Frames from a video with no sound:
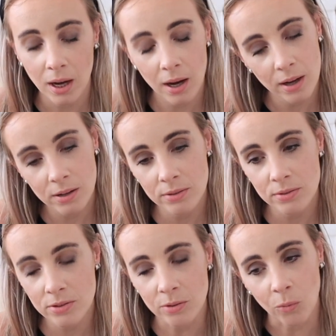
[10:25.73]
I
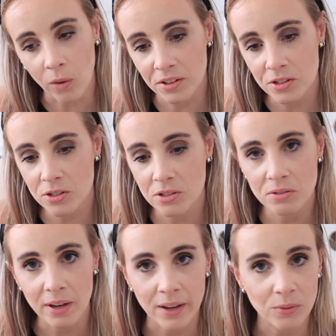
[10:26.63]
don't want
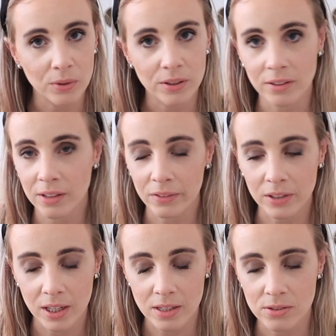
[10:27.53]
to at work ever
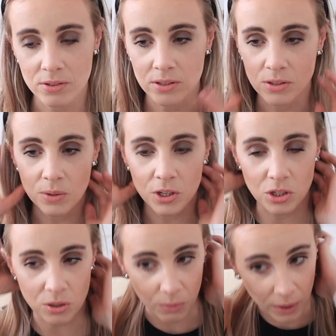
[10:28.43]
get into a
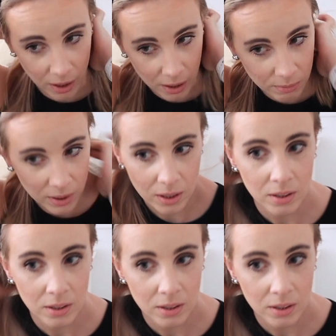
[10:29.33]
situation where I'm